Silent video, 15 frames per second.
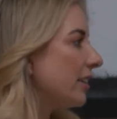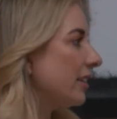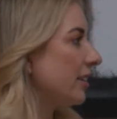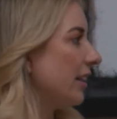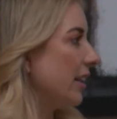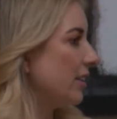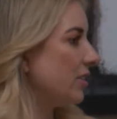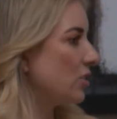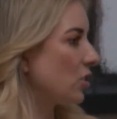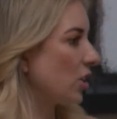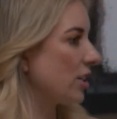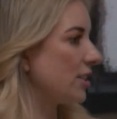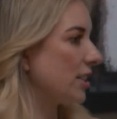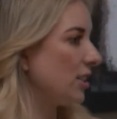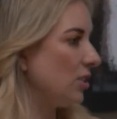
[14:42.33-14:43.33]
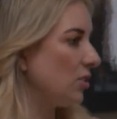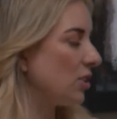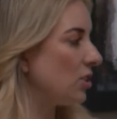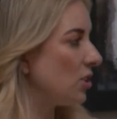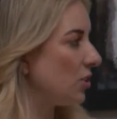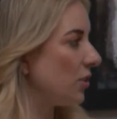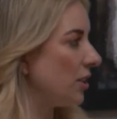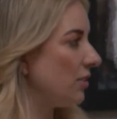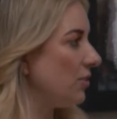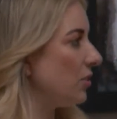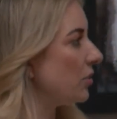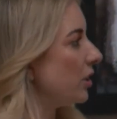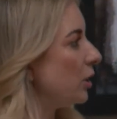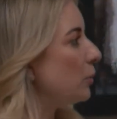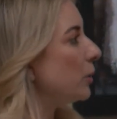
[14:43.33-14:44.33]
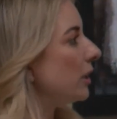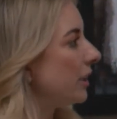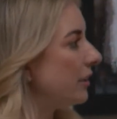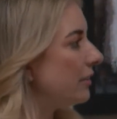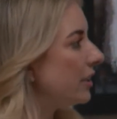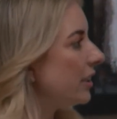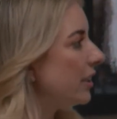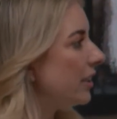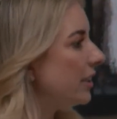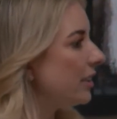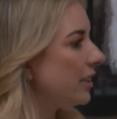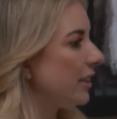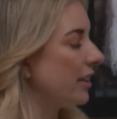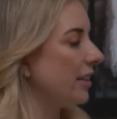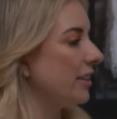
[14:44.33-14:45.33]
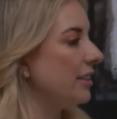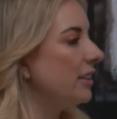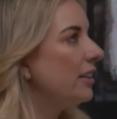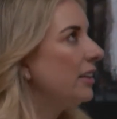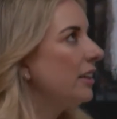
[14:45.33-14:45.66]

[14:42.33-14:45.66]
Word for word: and like trust that you can do it if you really believe in it mm-hmm. and